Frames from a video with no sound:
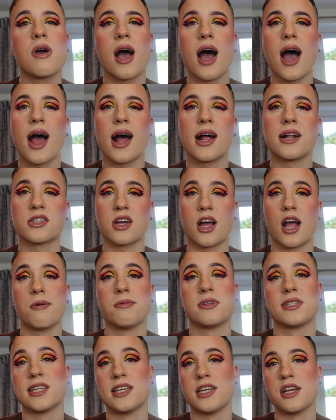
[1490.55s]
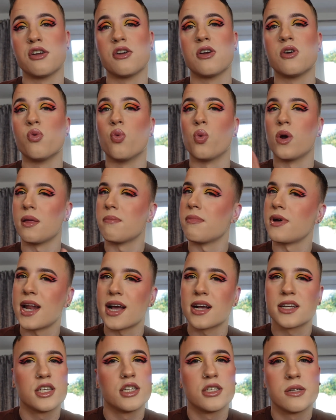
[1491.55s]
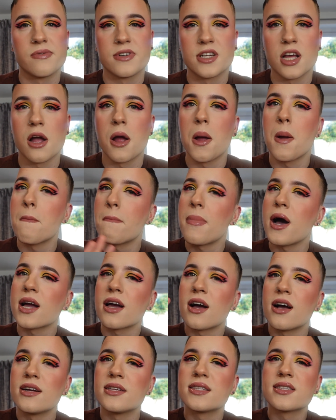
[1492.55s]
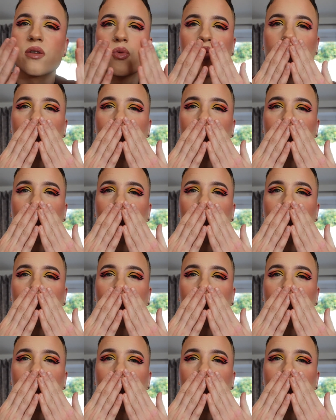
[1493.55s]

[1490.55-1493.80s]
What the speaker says: and I hope to see you all in my next YouTube video. Bye guys.